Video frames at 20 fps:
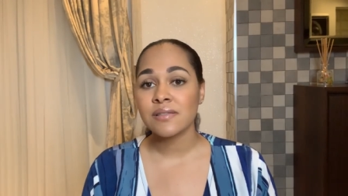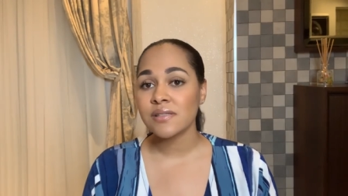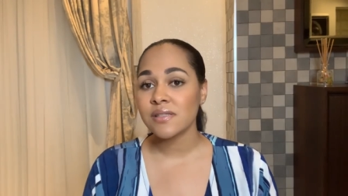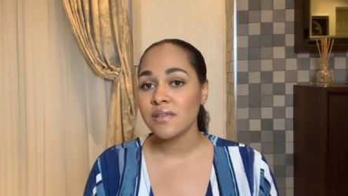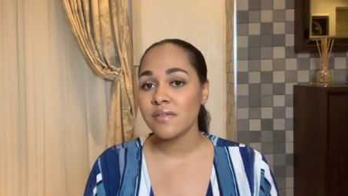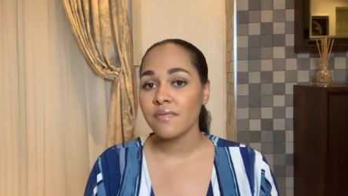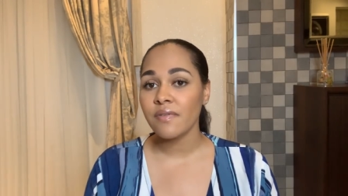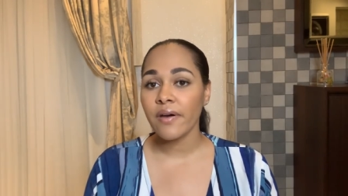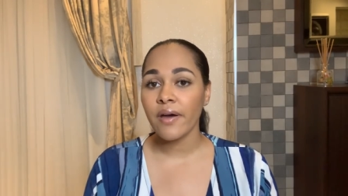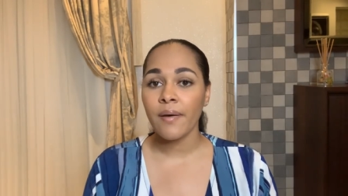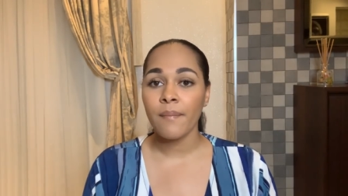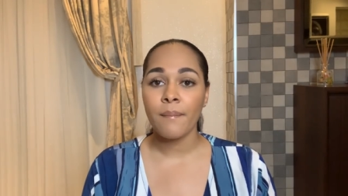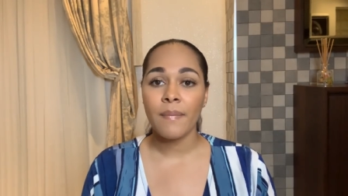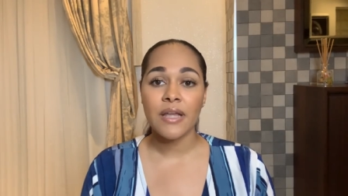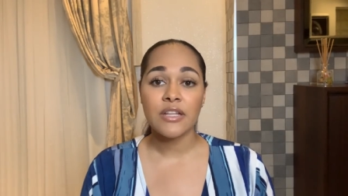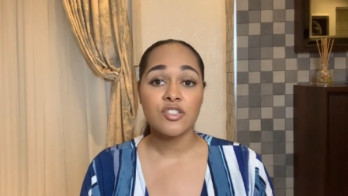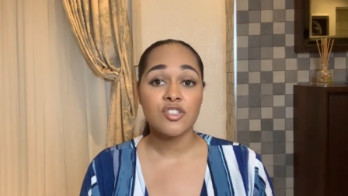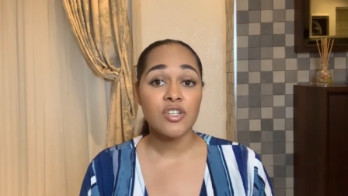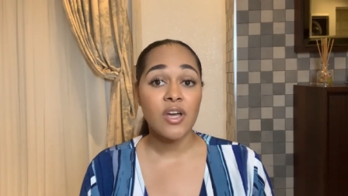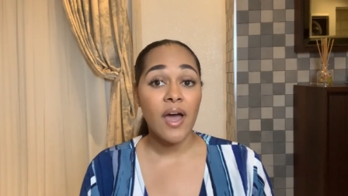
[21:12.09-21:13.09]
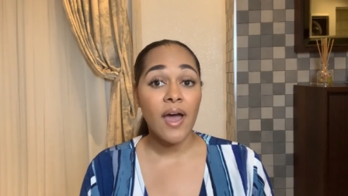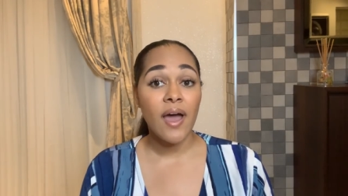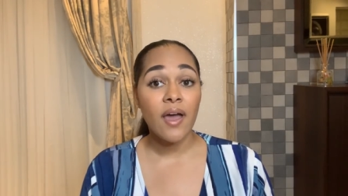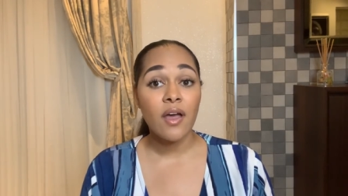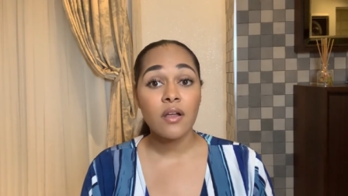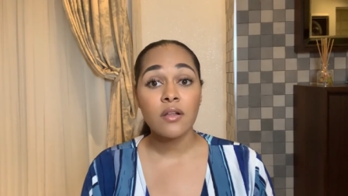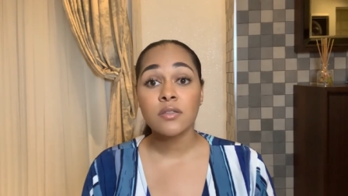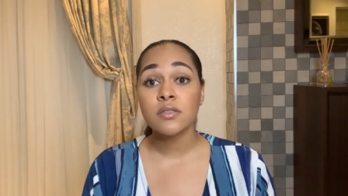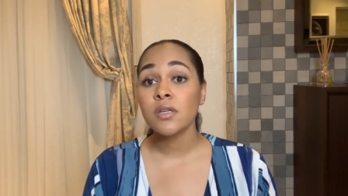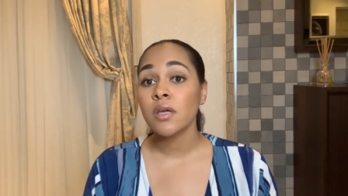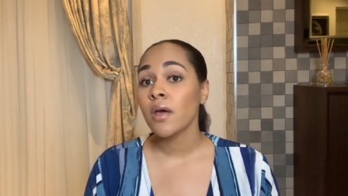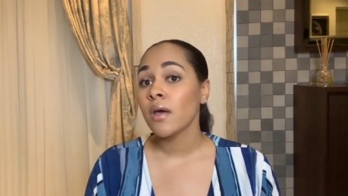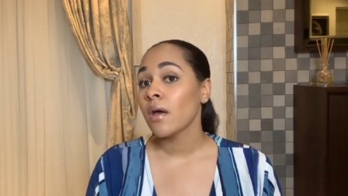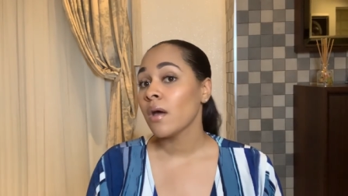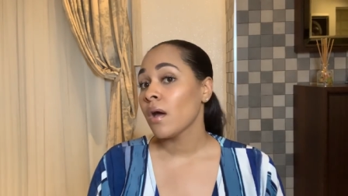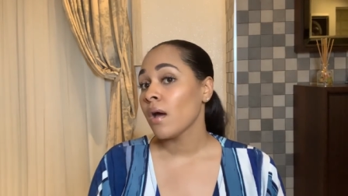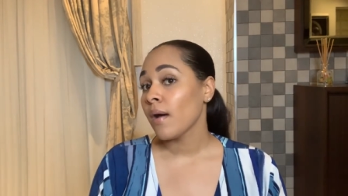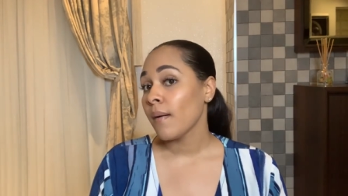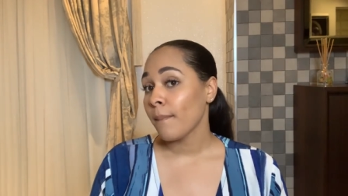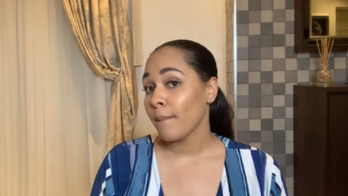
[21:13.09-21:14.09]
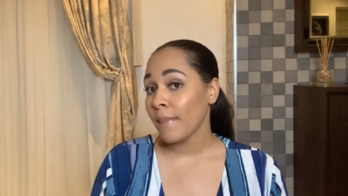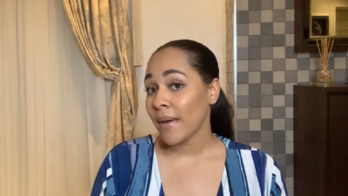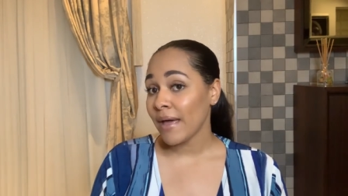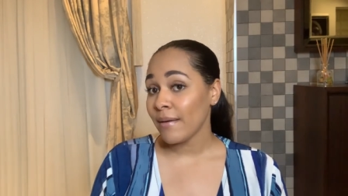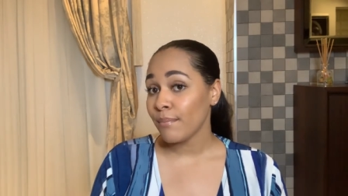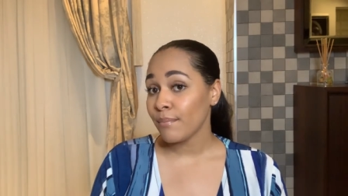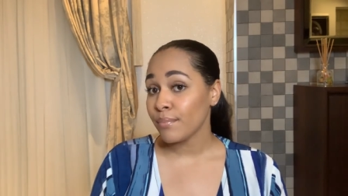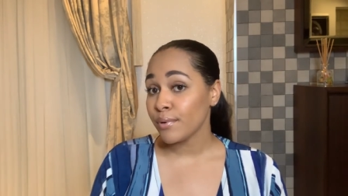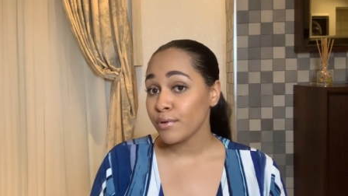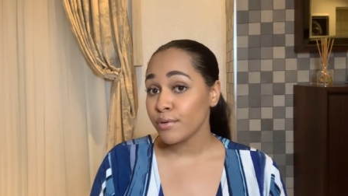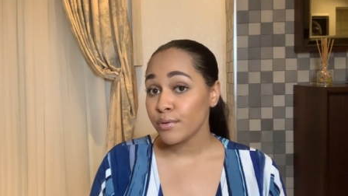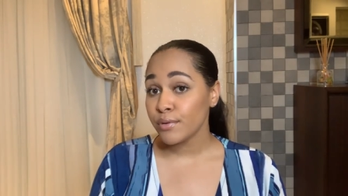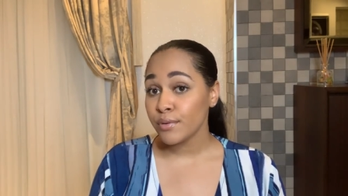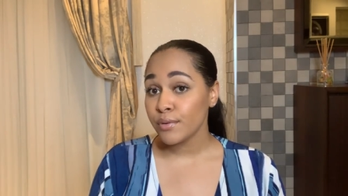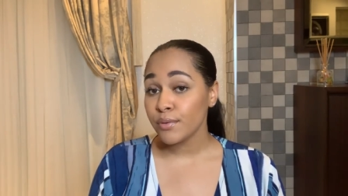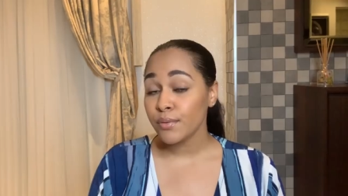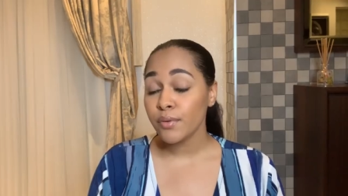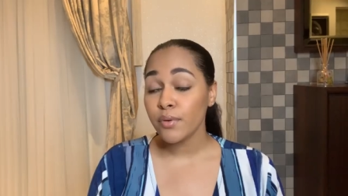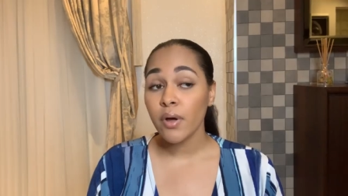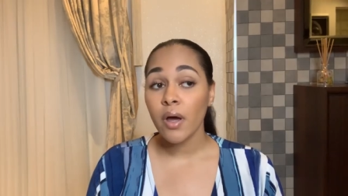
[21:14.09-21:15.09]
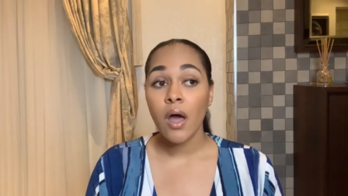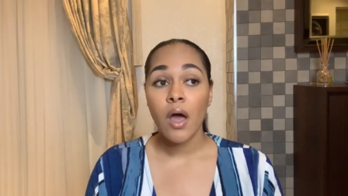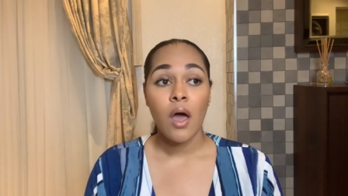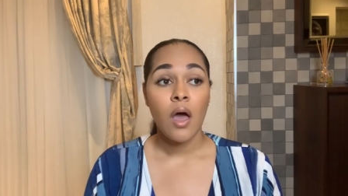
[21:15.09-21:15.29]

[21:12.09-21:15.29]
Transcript: ziva my child my boo